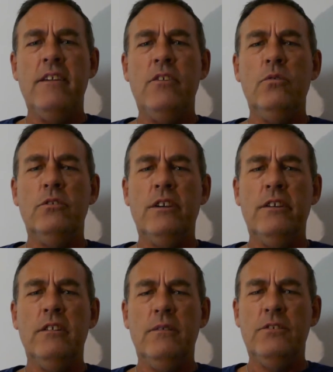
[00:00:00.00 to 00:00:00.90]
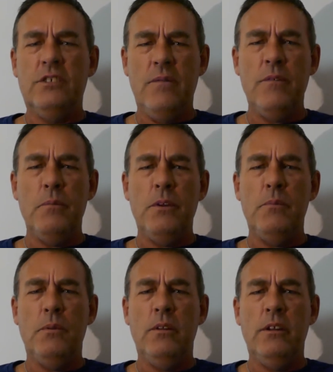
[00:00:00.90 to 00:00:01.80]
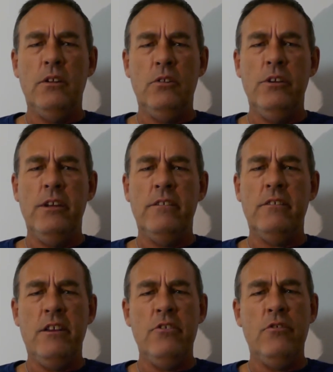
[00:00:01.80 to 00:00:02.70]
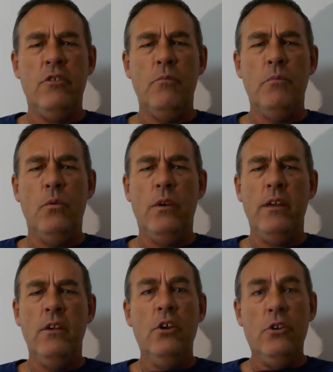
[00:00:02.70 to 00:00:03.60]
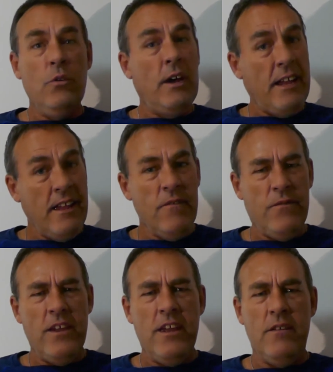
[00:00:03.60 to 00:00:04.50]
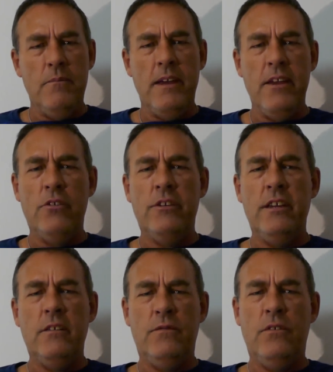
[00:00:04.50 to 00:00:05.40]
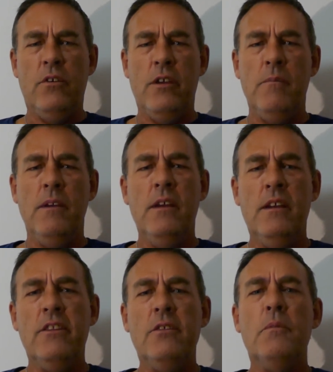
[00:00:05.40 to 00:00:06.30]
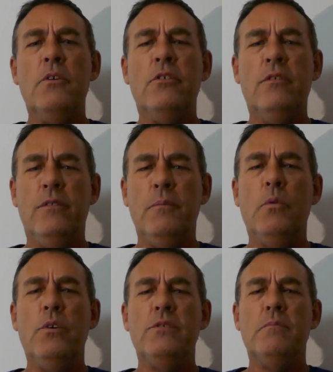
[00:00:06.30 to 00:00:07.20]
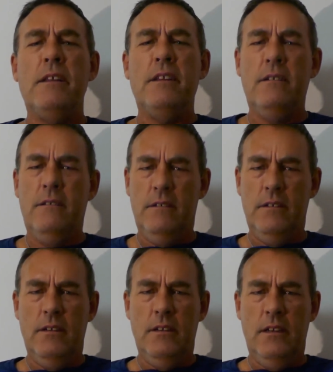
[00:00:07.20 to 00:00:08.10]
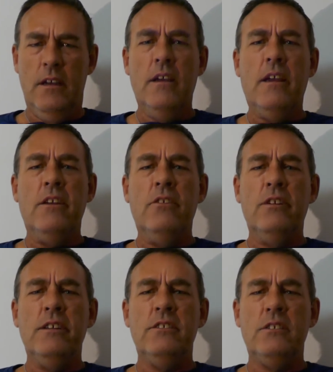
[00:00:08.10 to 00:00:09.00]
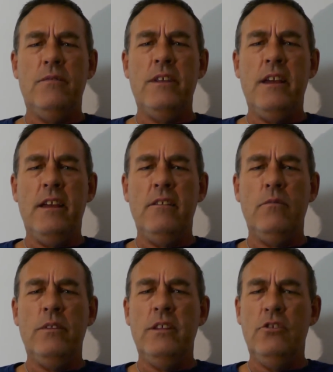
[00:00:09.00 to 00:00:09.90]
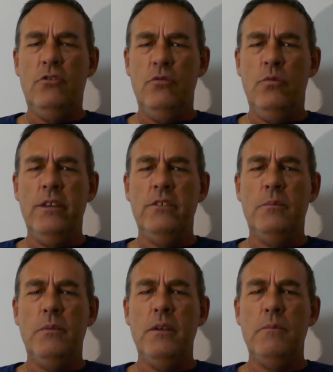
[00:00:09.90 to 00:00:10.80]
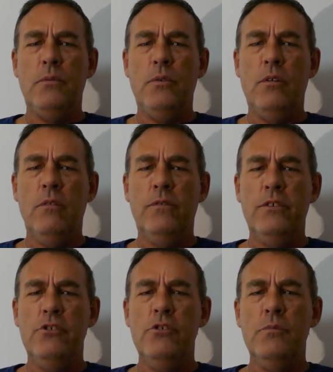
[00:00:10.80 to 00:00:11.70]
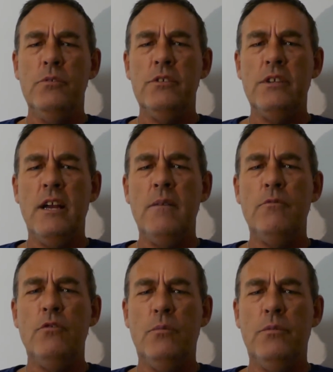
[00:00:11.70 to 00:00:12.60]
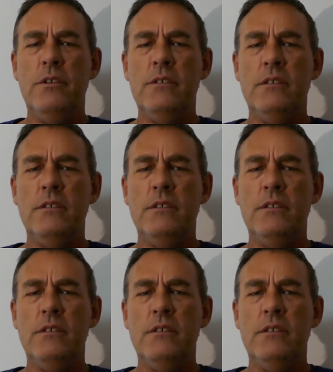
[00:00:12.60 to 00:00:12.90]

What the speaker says: killed a total of 7 people, including a 10-year-old boy, who Haig feared may identify him in the murder of the boy's mother. In 1978, within 2 weeks of being paroled for numerous armed robberies,